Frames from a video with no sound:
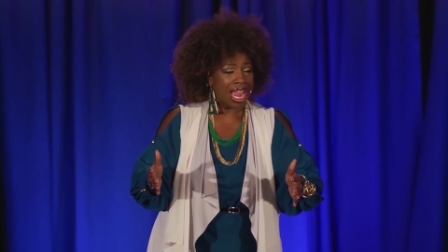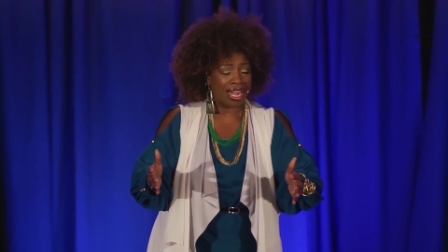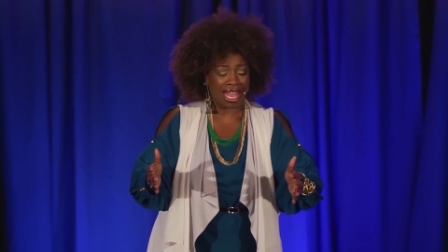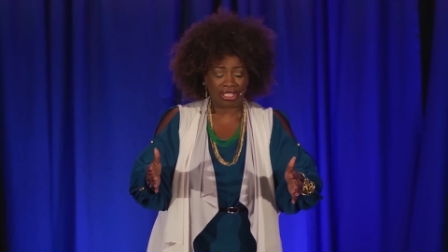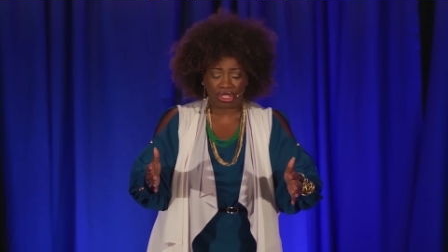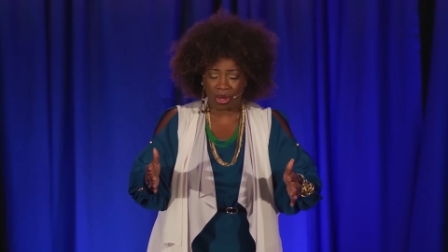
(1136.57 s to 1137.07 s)

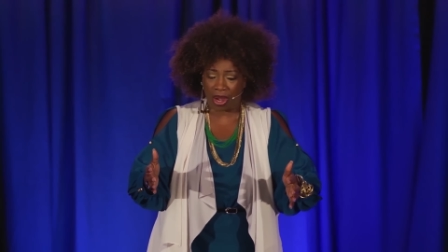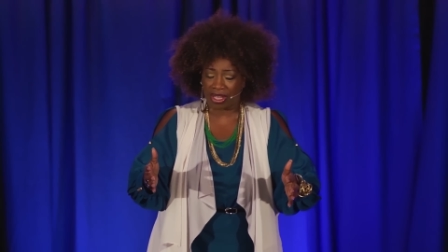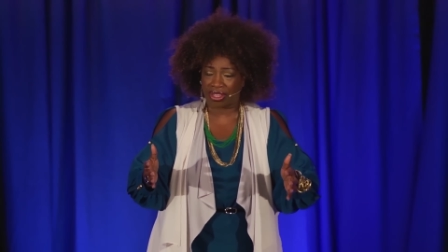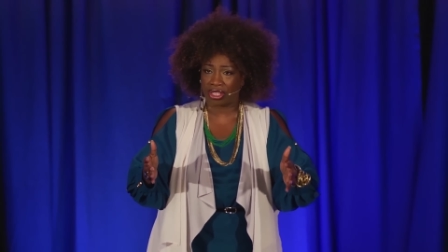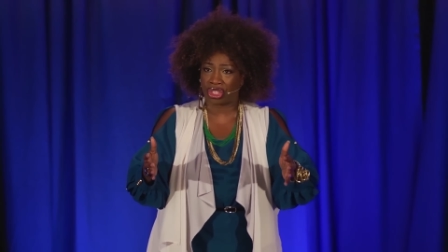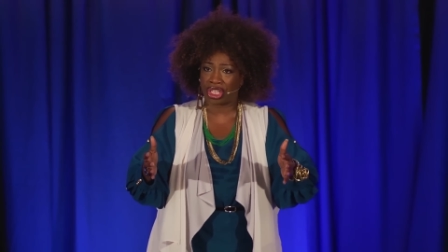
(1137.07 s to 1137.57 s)
and I
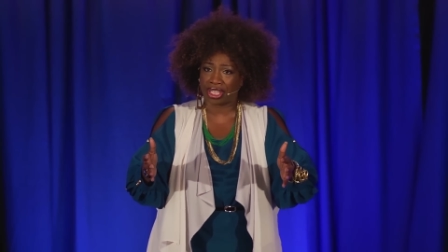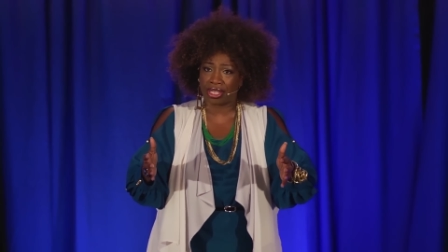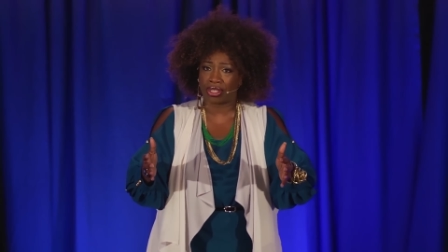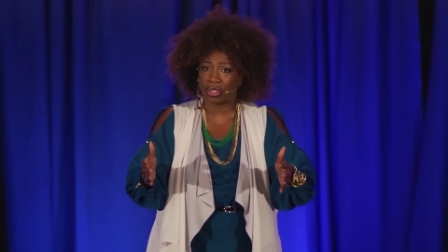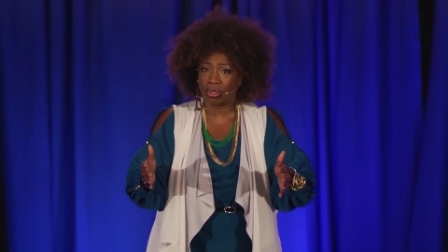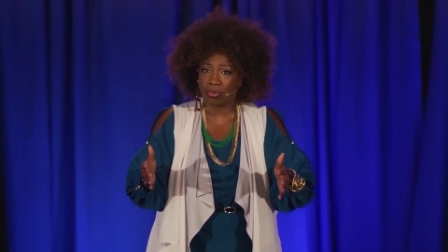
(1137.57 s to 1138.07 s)
started the
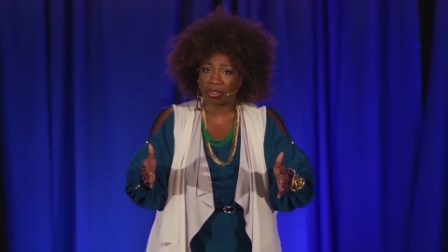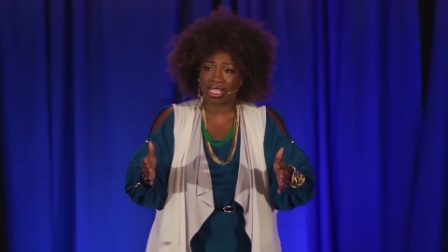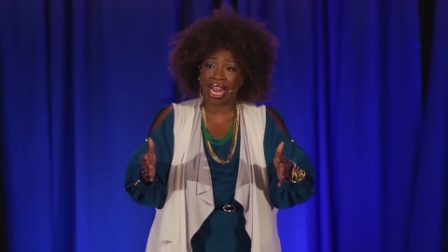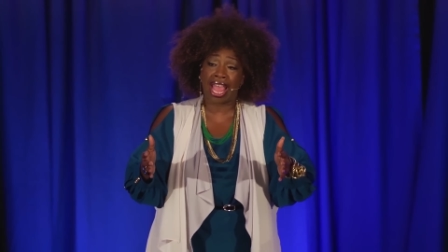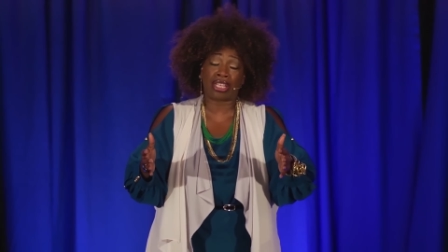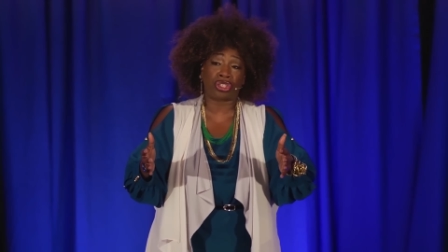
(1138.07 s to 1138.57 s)
Chicken Soup
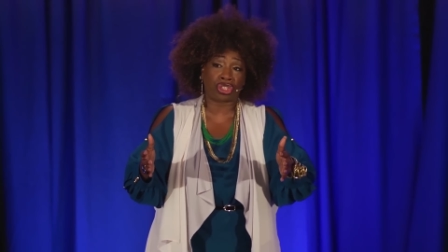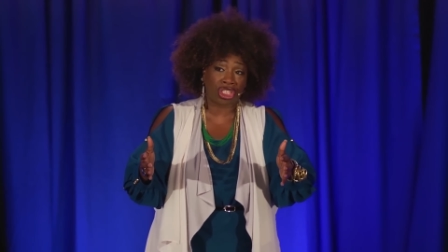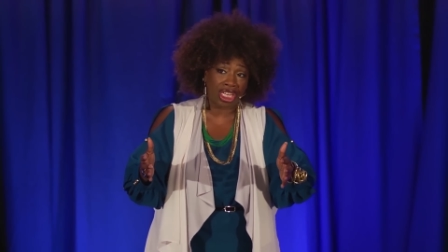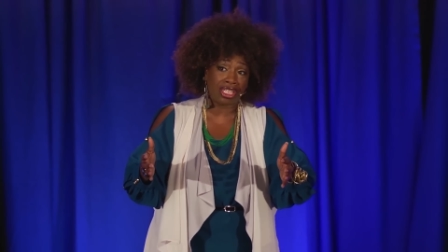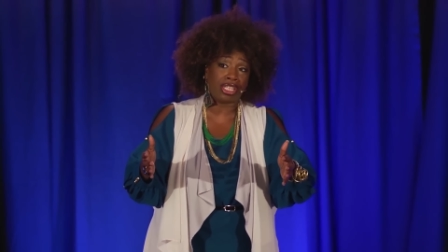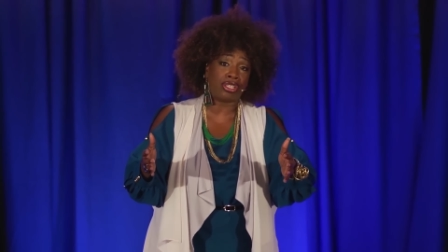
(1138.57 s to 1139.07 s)
slash
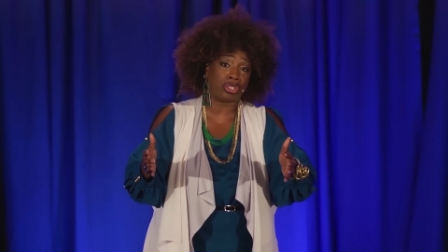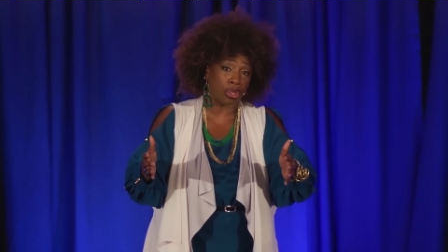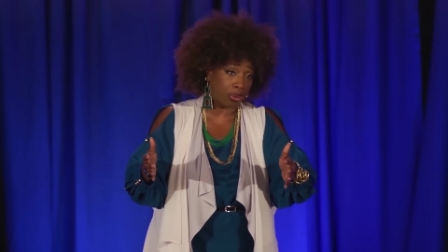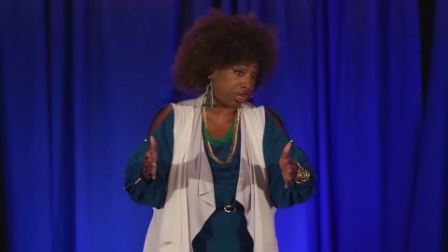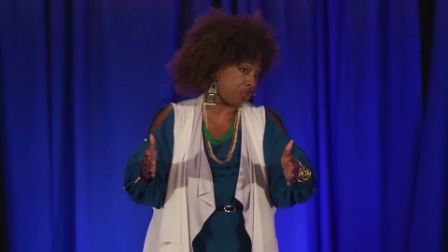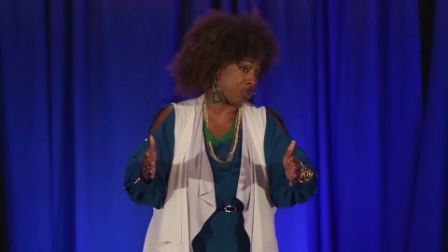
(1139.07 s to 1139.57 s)
Chitlin
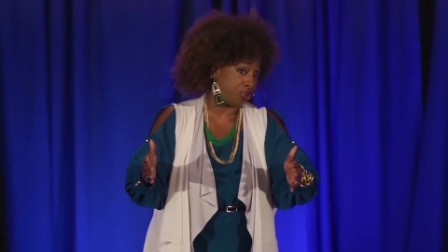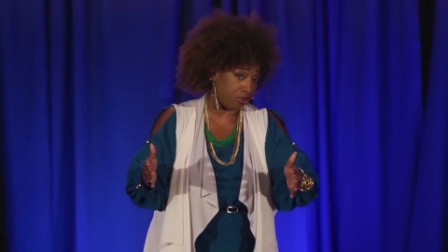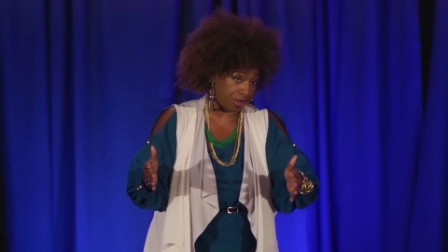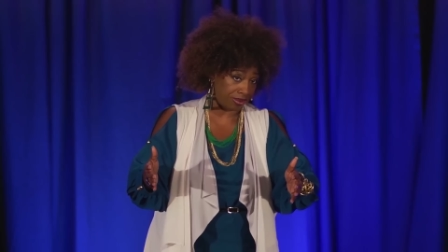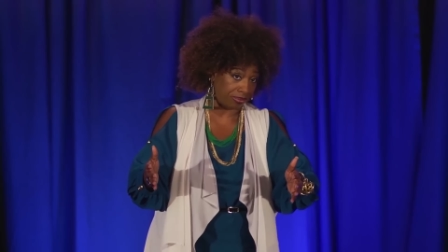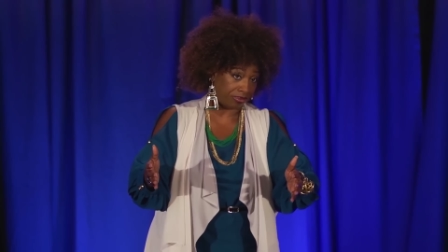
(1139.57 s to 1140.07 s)
Circuit Tour.